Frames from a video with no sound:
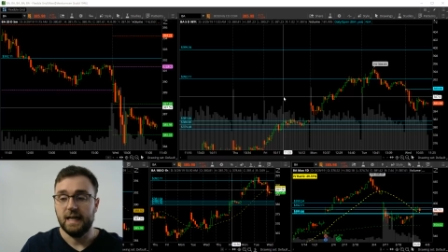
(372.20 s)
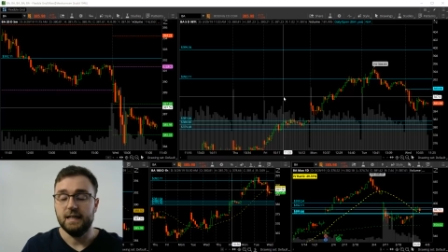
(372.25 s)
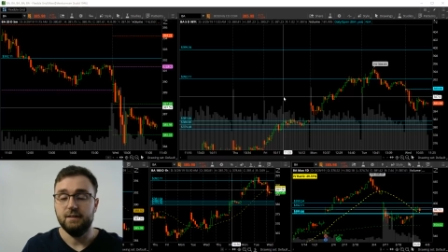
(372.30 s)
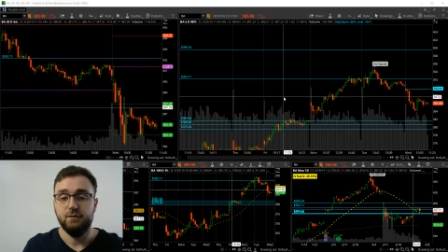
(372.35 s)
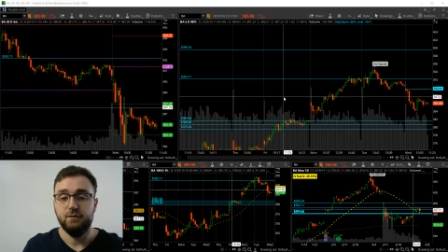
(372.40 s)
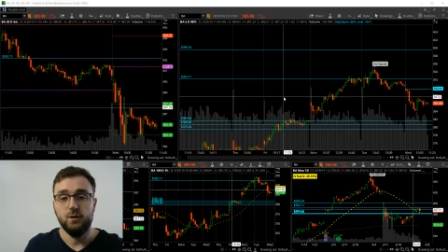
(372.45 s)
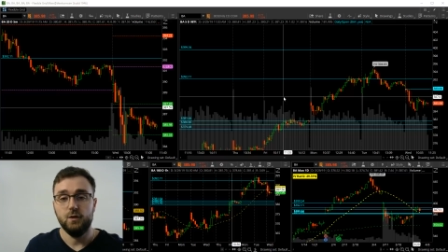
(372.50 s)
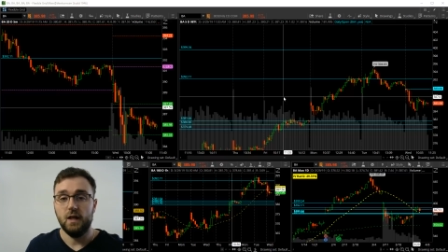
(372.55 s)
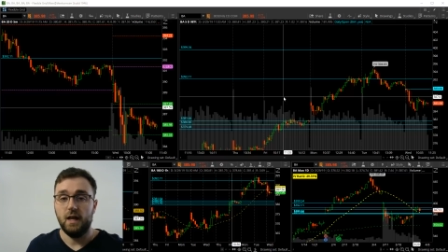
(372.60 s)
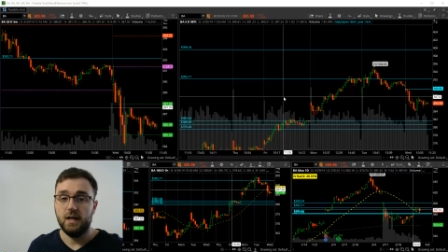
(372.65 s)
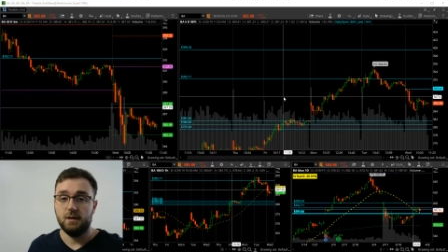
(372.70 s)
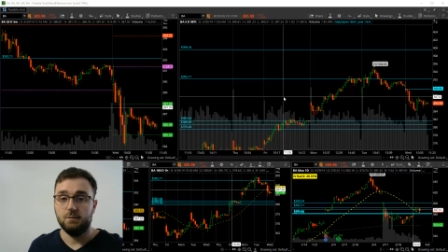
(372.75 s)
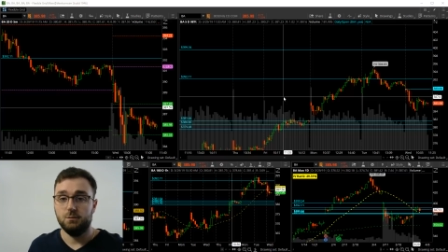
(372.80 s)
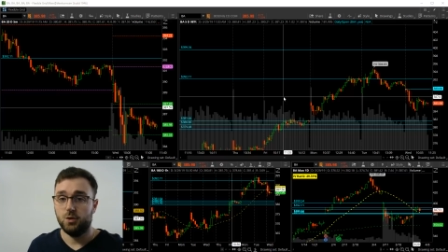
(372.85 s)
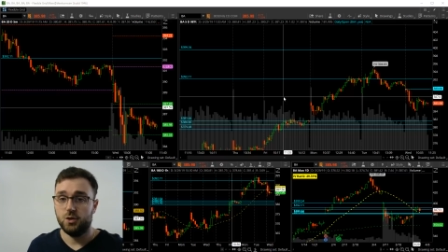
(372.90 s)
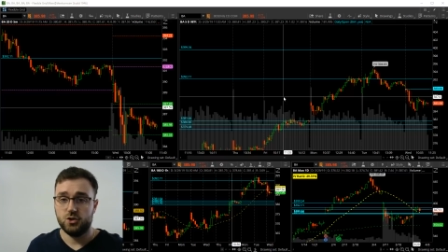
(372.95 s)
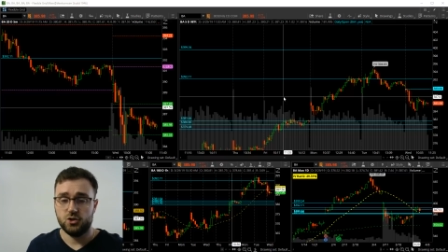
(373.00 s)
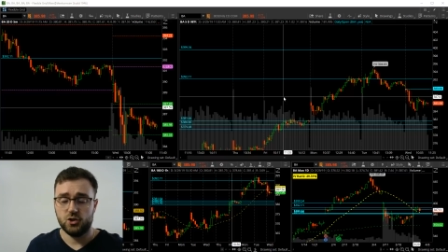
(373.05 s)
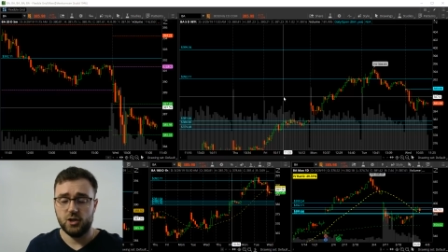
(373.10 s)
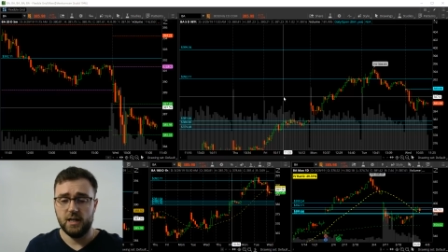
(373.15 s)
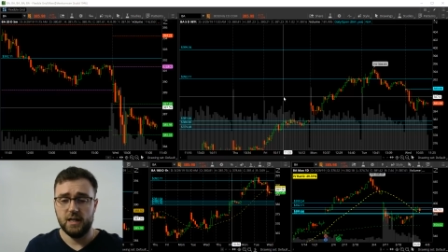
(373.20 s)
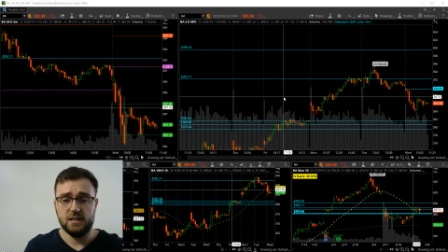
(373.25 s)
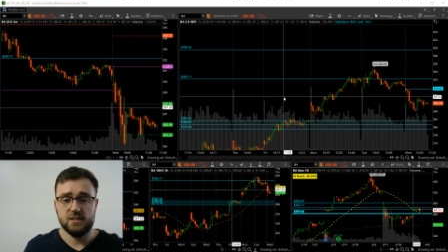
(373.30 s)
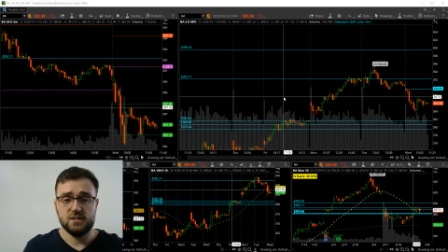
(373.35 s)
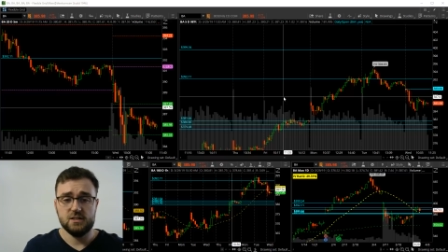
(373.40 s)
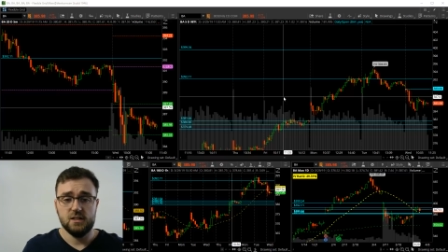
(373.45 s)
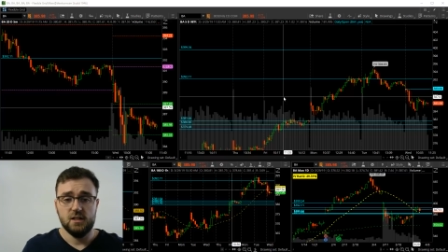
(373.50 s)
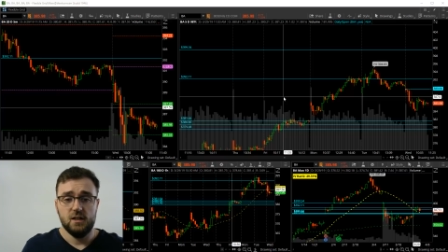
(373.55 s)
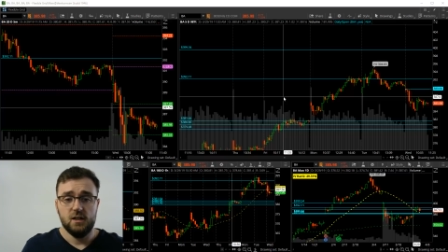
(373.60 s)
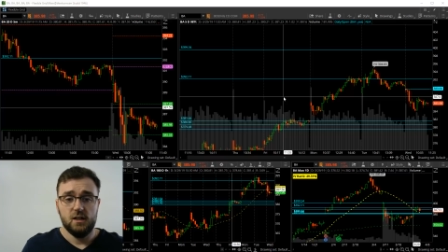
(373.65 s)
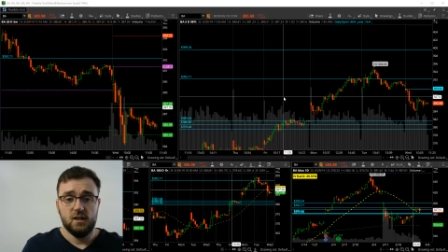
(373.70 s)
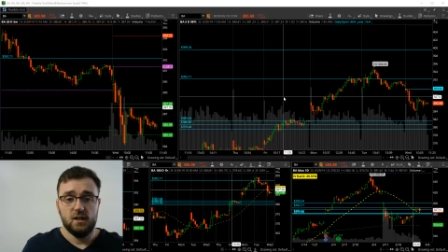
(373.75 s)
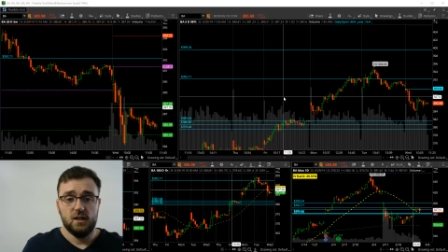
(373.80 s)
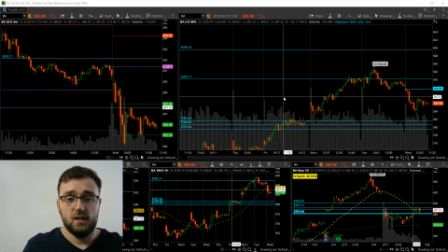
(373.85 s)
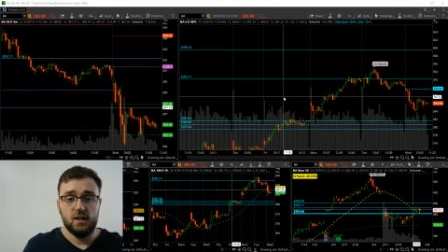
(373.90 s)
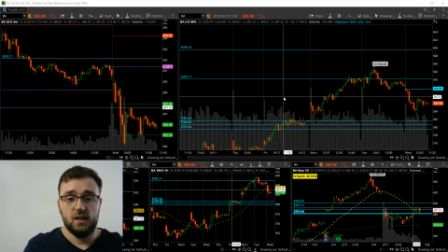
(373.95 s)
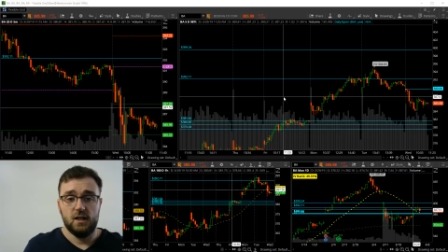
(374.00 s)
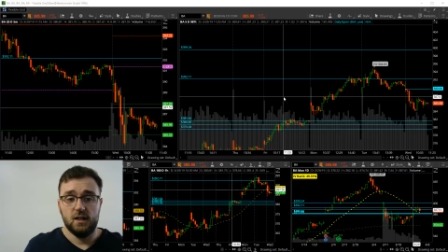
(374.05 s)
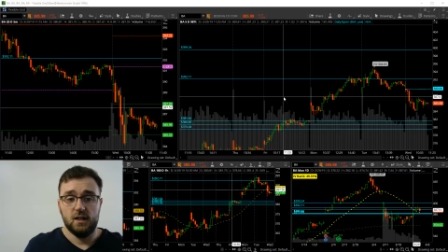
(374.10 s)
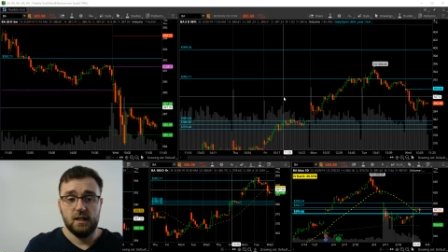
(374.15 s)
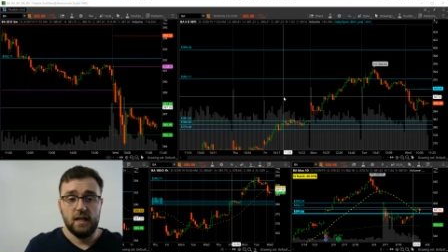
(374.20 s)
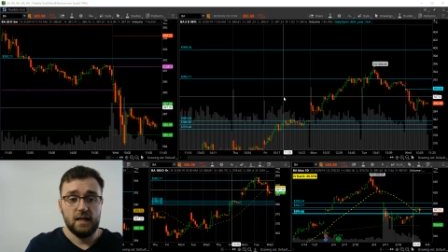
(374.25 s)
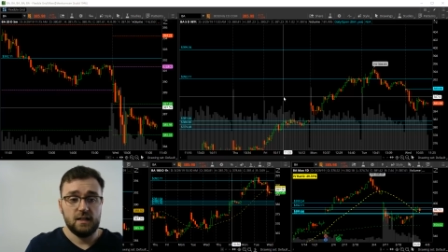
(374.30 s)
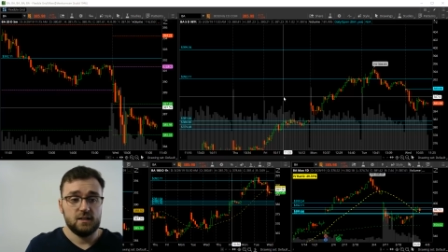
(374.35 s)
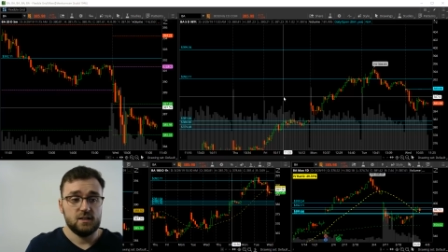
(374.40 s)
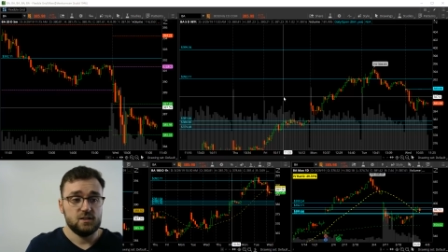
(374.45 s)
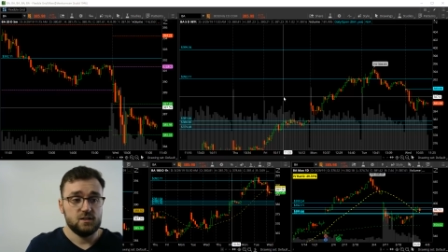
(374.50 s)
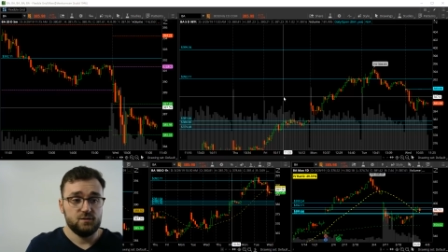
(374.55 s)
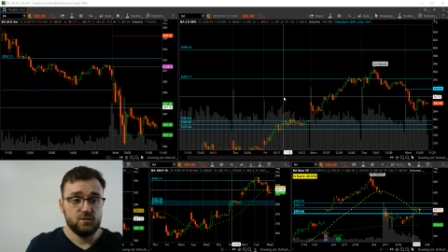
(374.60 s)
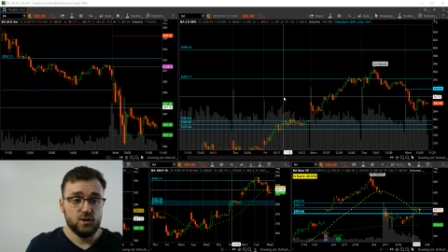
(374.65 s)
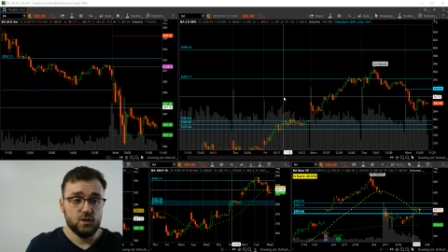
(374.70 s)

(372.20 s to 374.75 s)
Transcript: And if you like more trades like this,